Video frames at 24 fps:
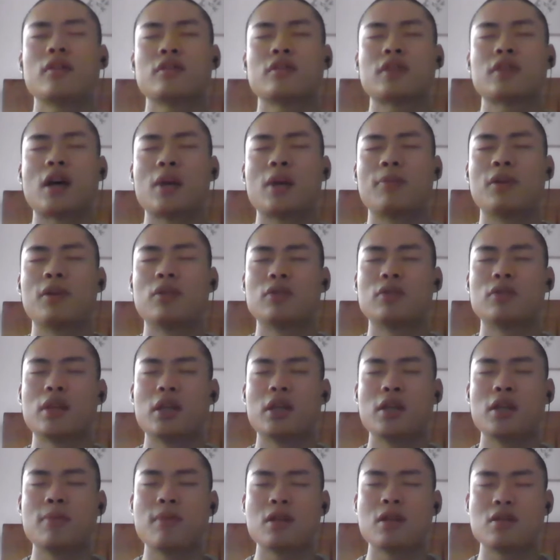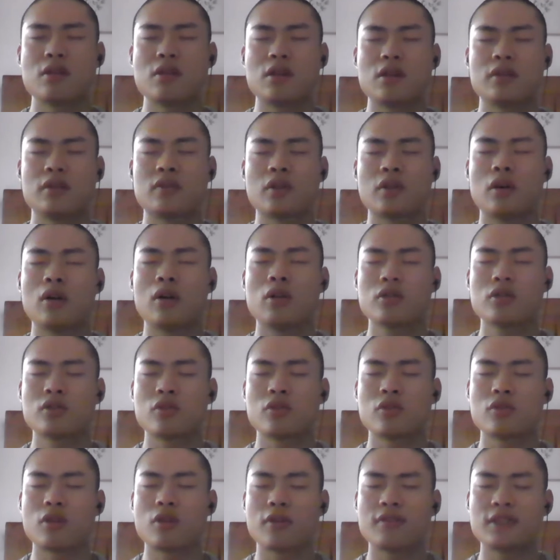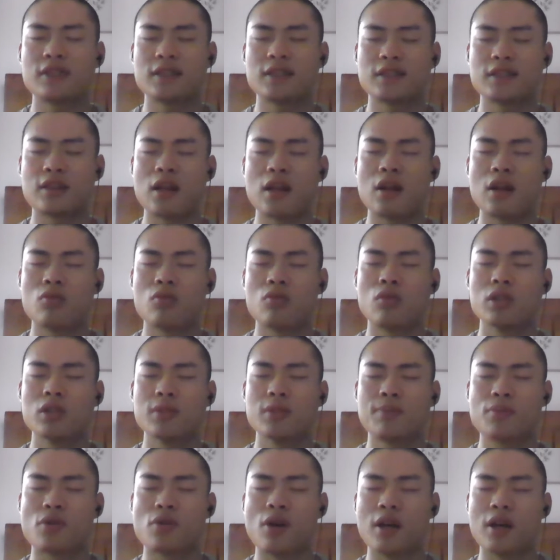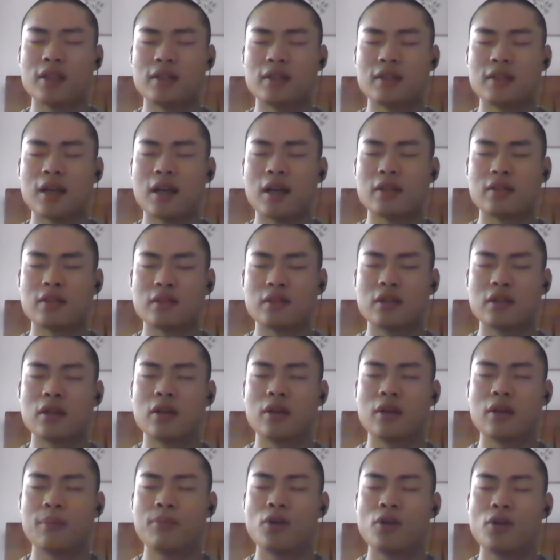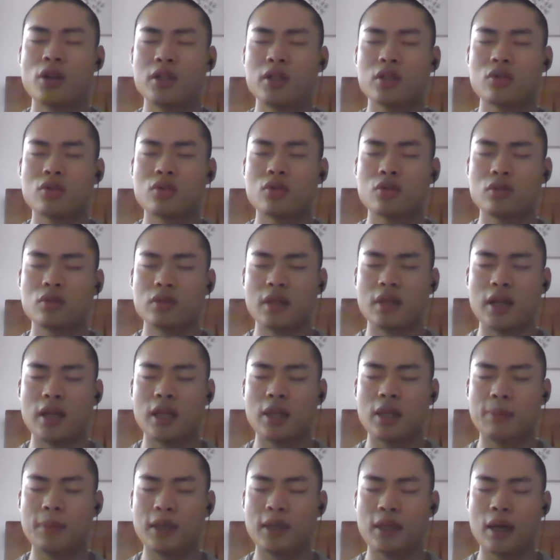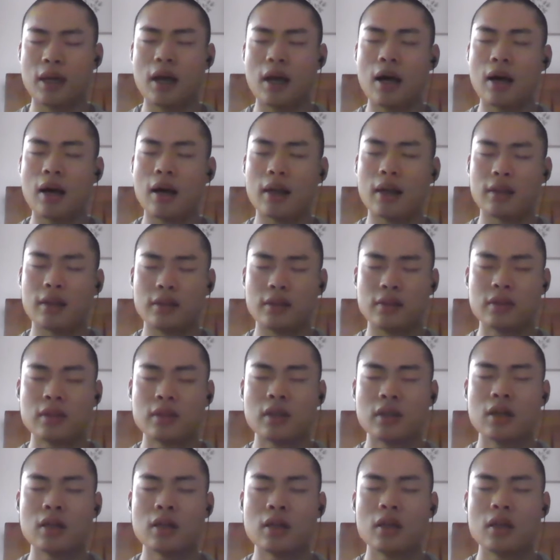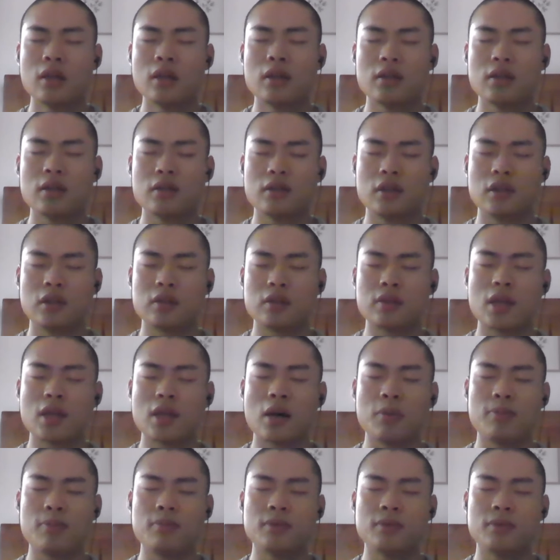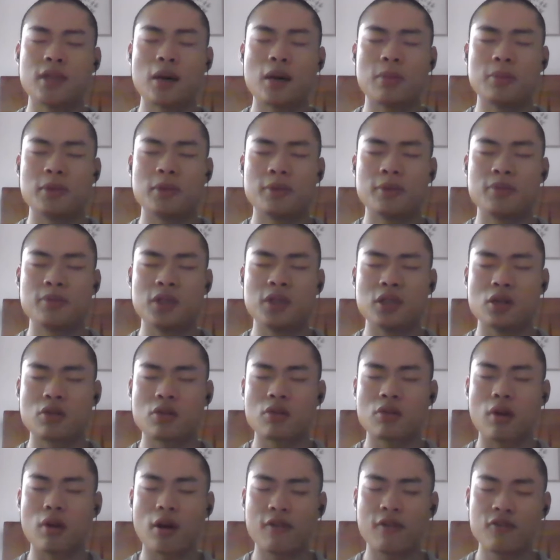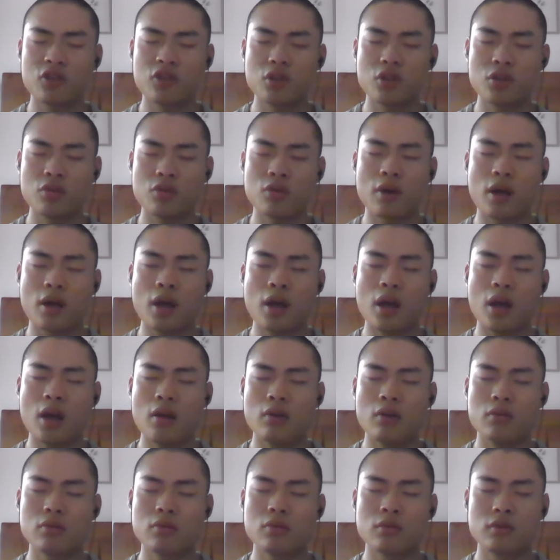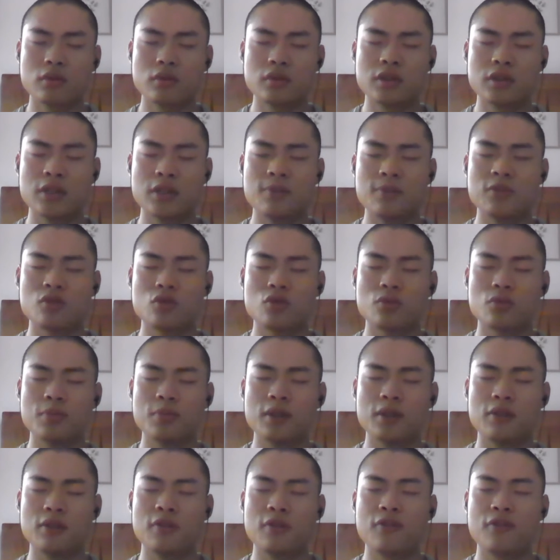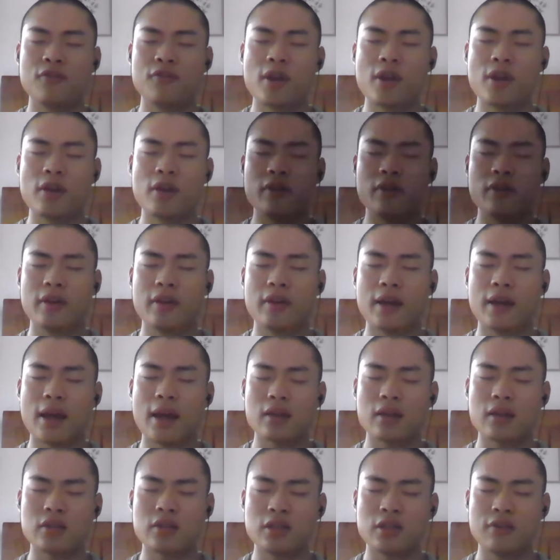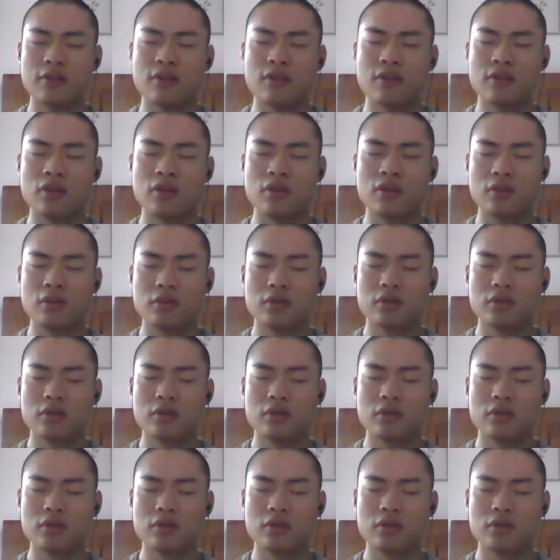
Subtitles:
upload the images, all sorts of stuff. WordPress does a pretty good API. The WP GraphQL seems to be fairly active,